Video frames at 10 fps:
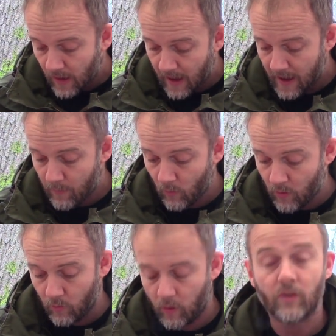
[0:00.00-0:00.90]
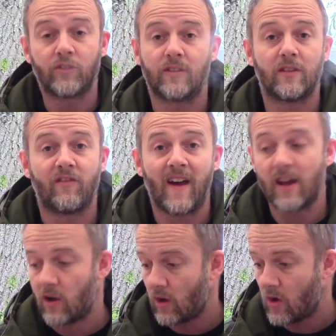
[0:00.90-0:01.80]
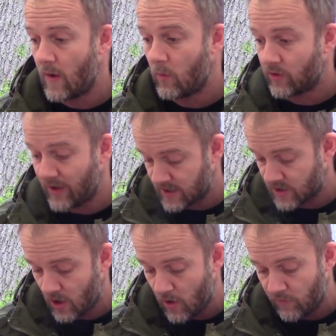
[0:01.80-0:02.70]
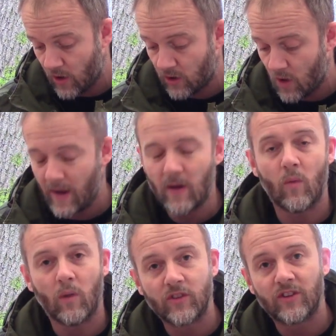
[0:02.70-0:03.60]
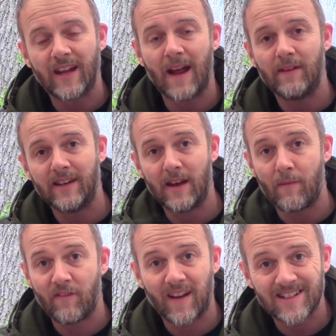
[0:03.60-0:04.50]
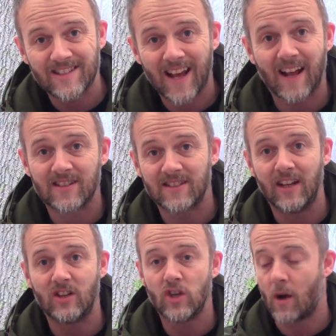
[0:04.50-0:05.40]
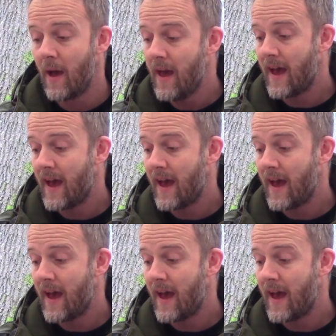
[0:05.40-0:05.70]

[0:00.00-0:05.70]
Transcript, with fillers: Um, once the fire got going, once that stove got going, once again did a fantastic job.